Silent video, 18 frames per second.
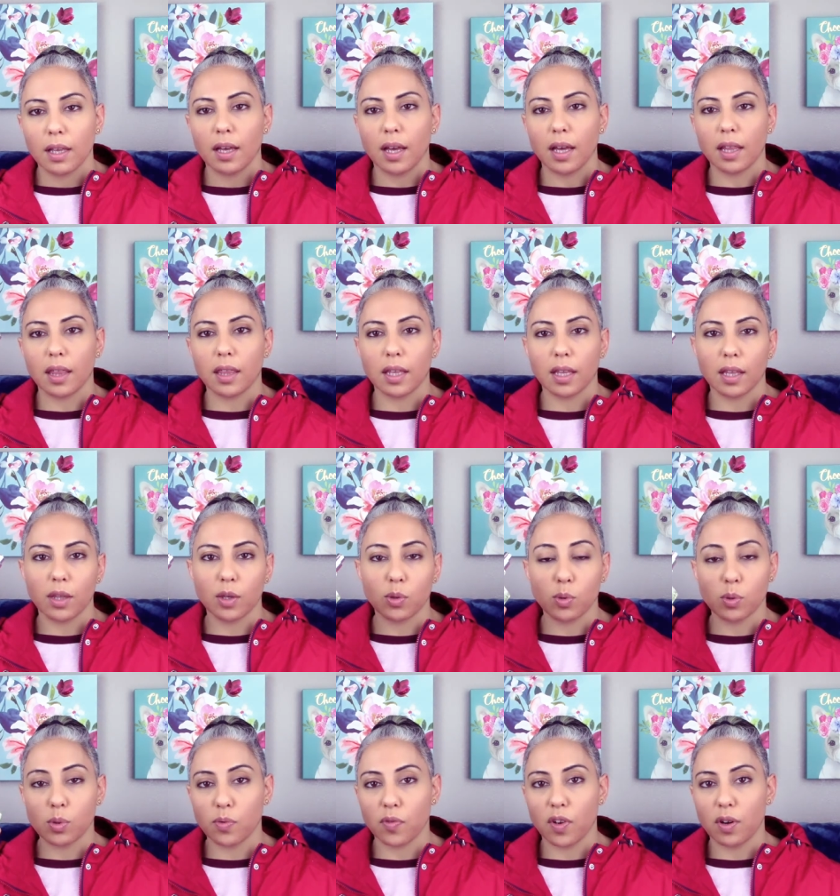I think this
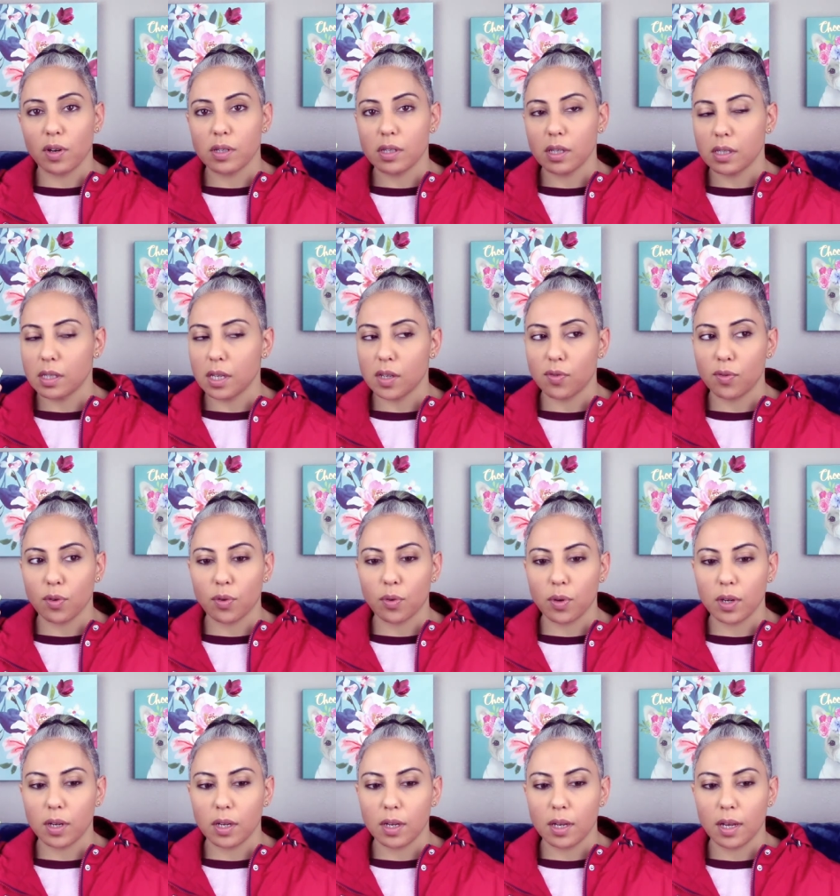was a very successful
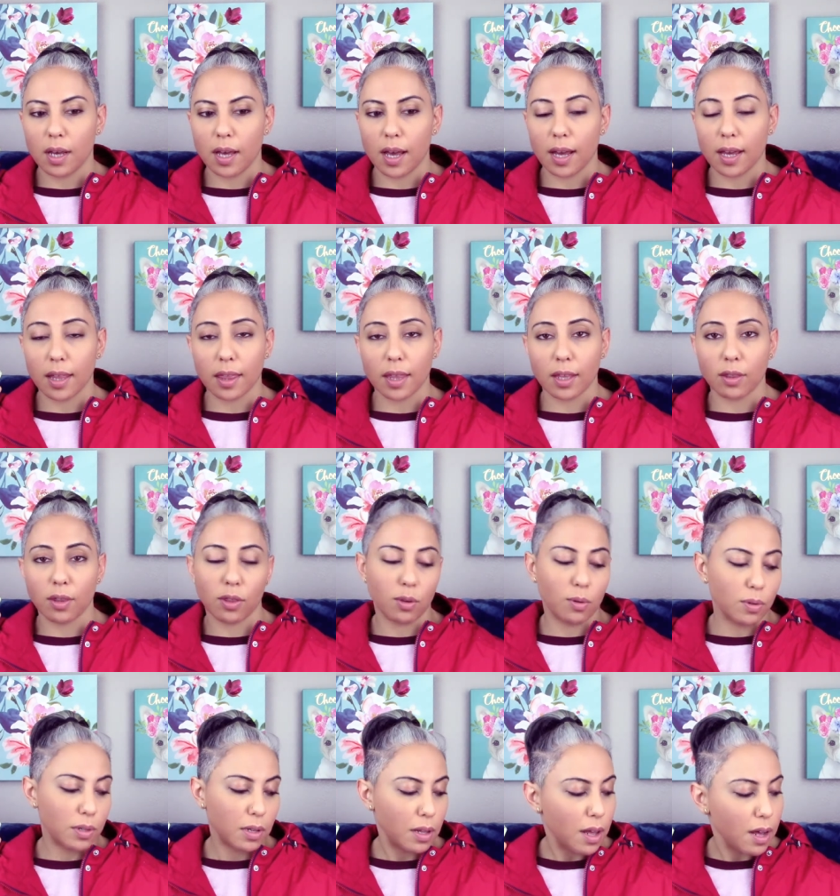Creed. I think that
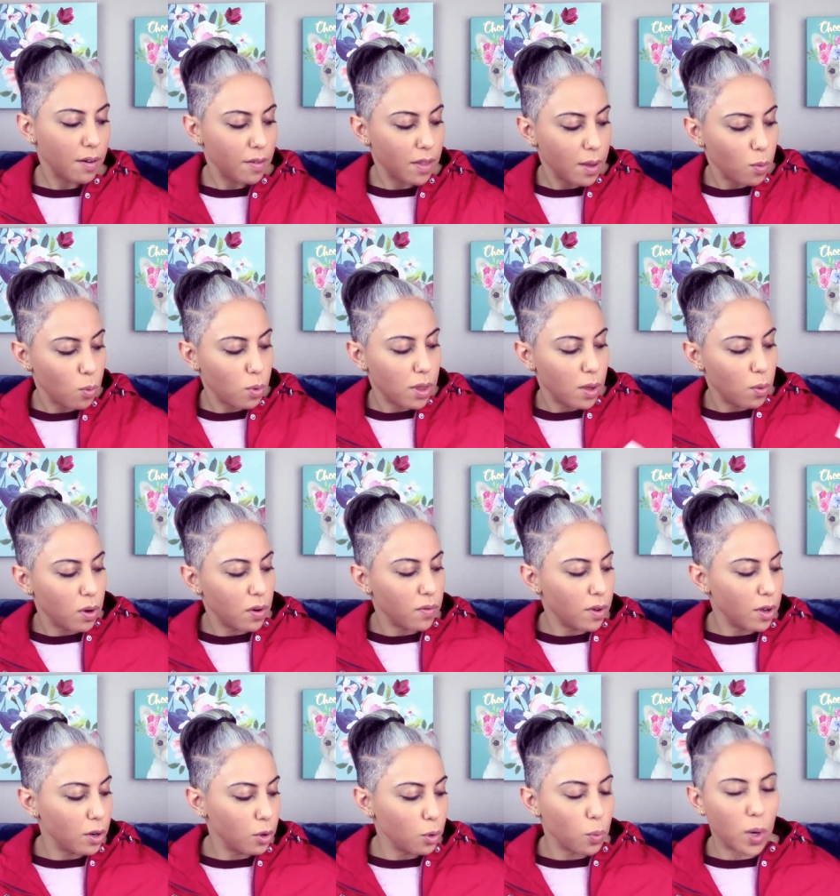there's a lot of them that would have
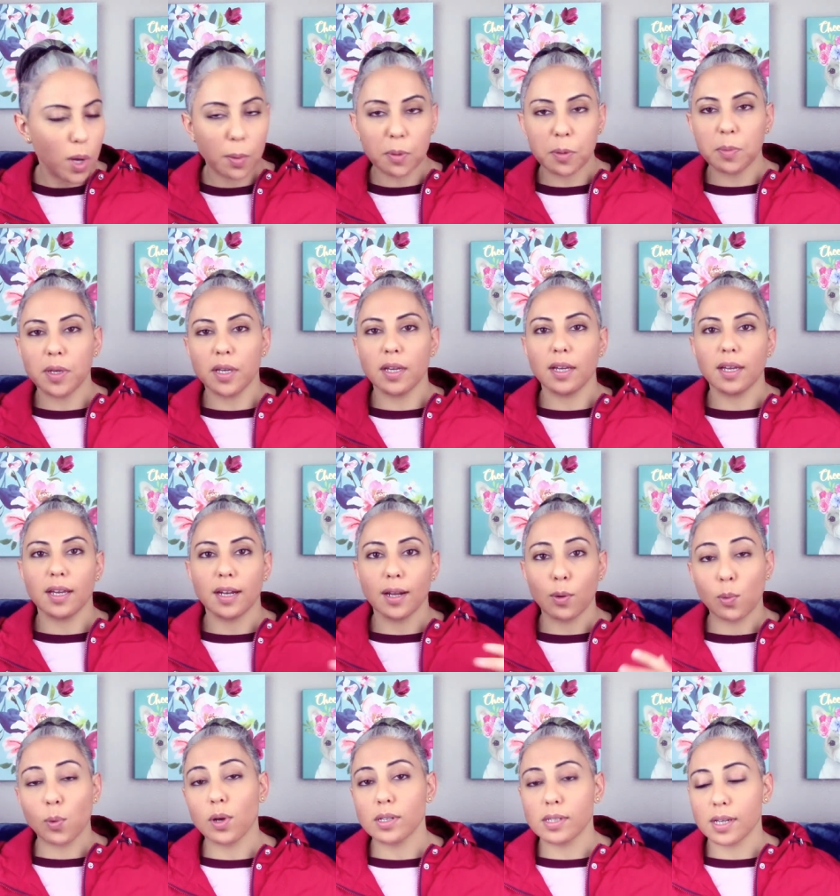underwhelmed me, and I
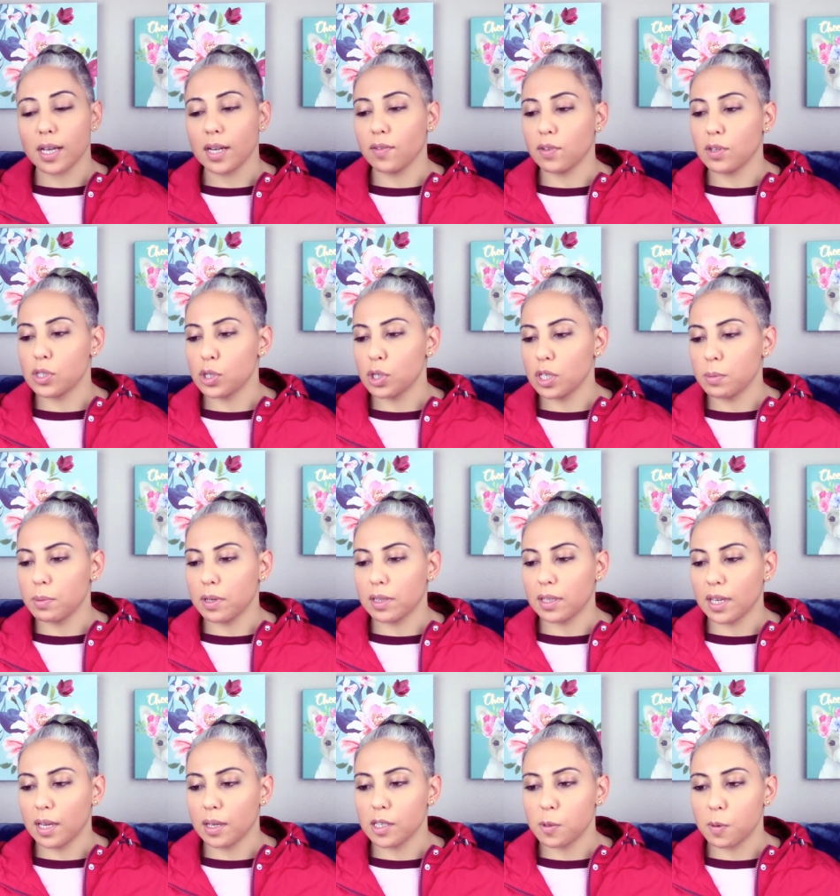was kind of concerned about
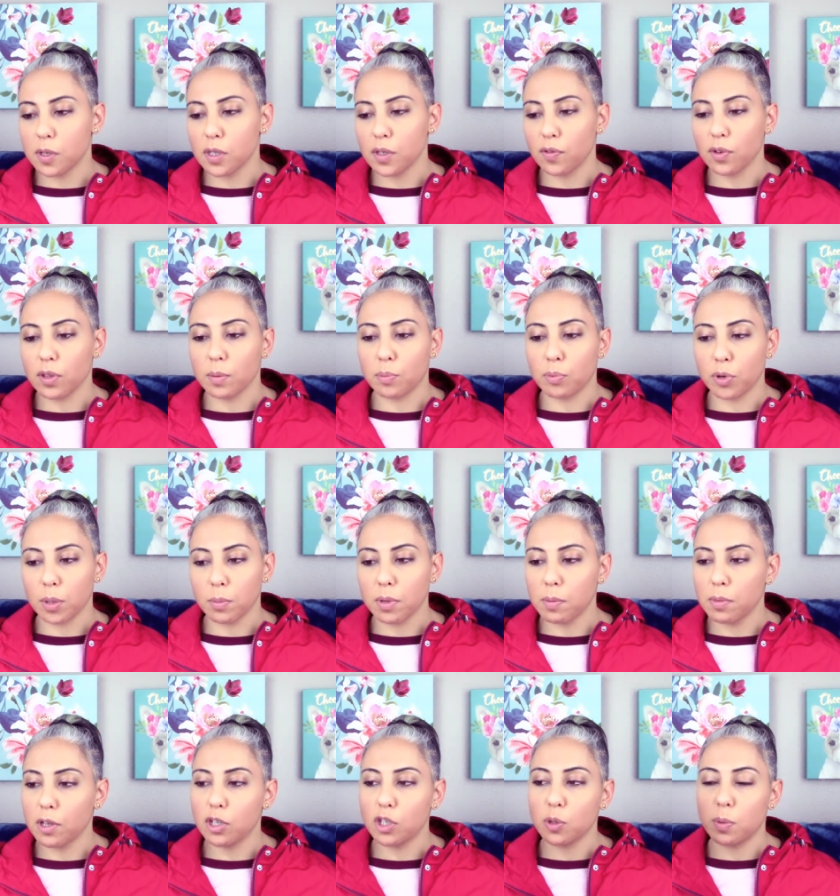that, especially for the
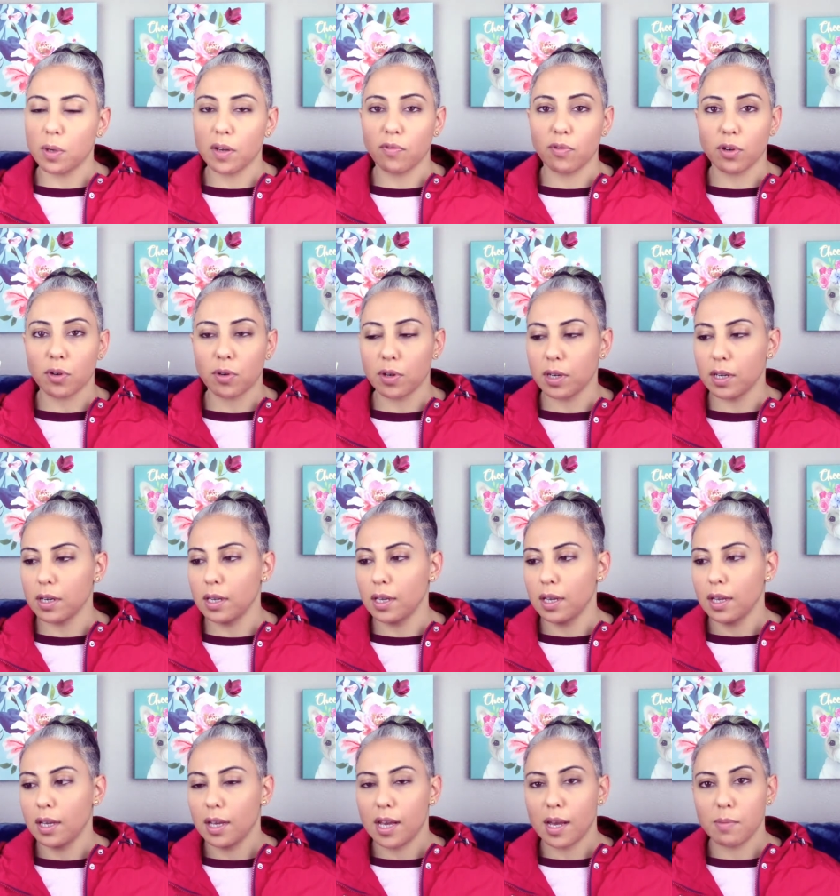premium that you pay for Creed.
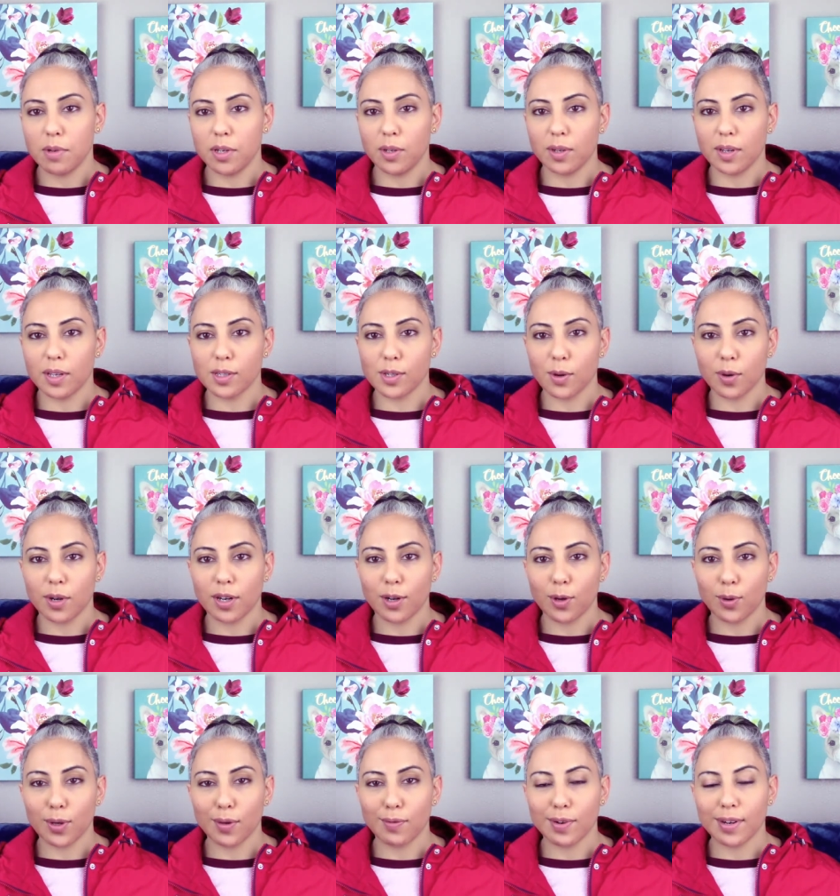I mean, you guys already
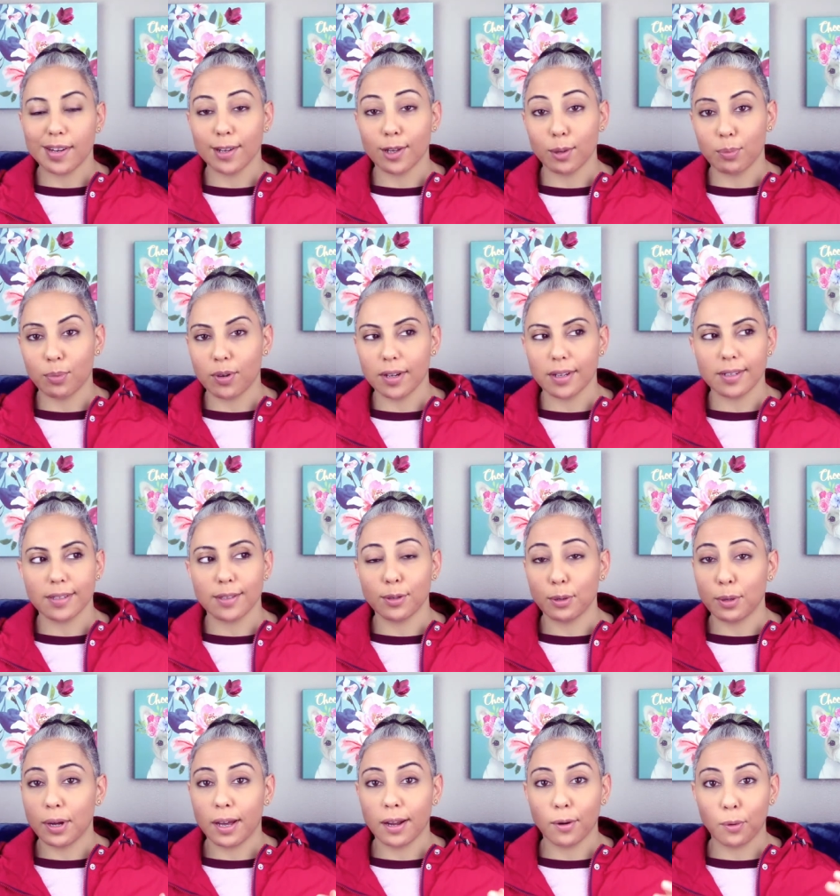know, even at a good price, they're
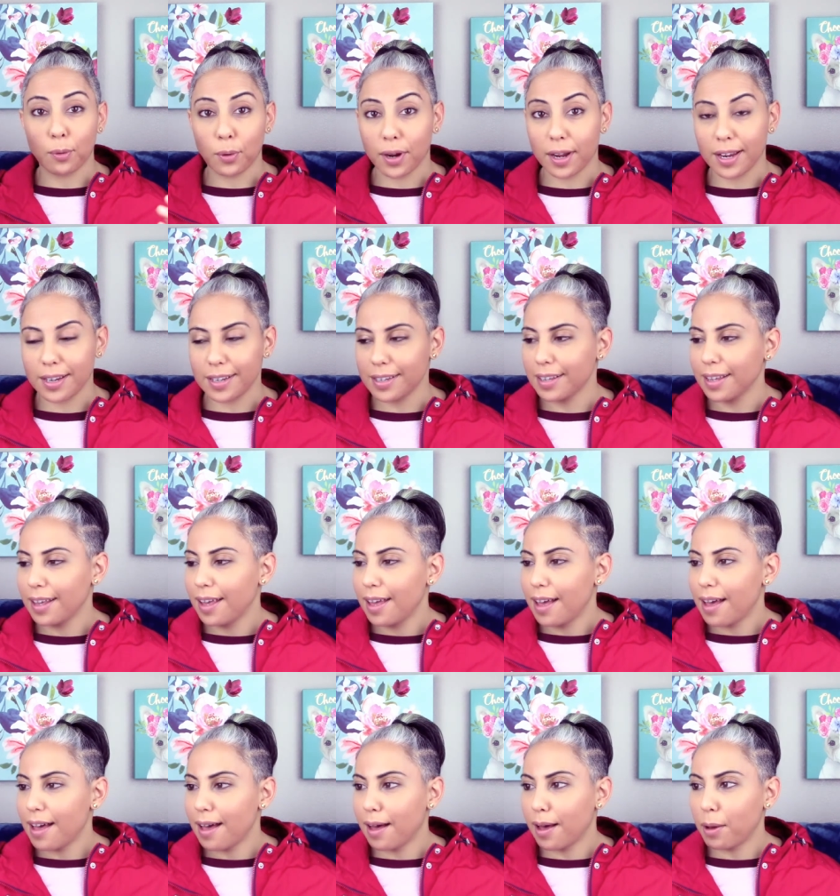not great.
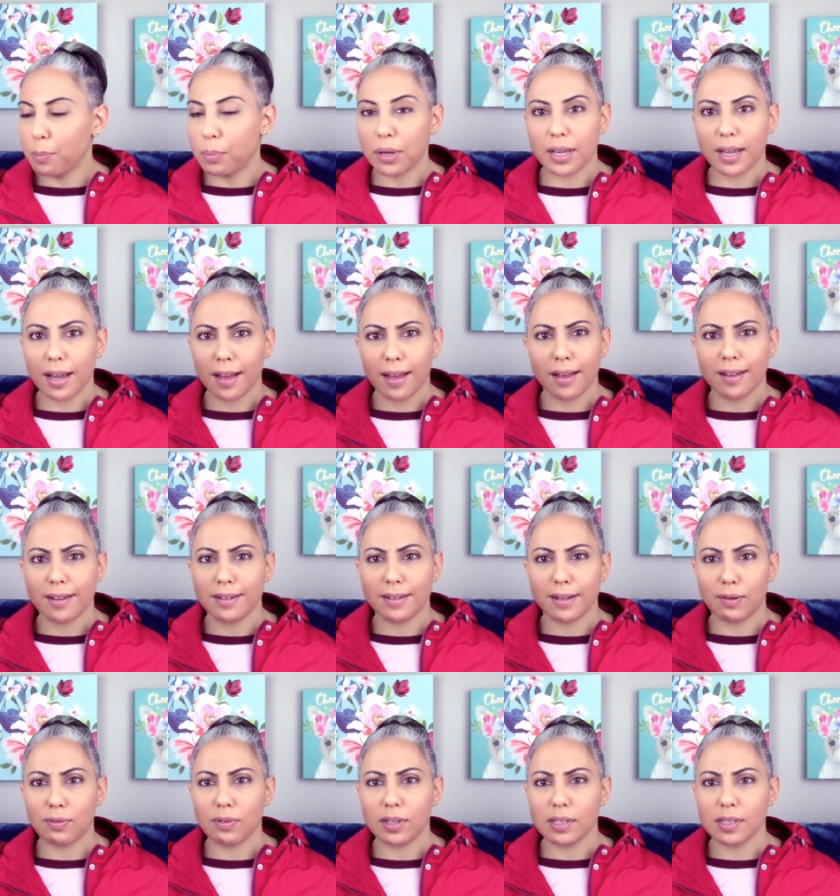Uh, but yeah,
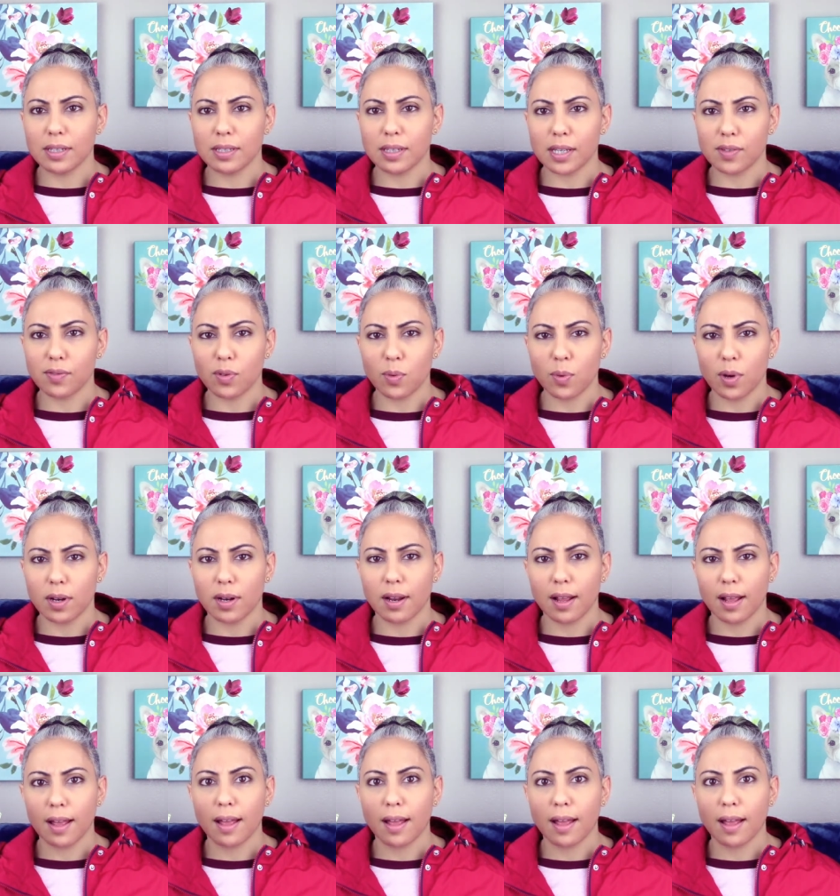definitely a successful one.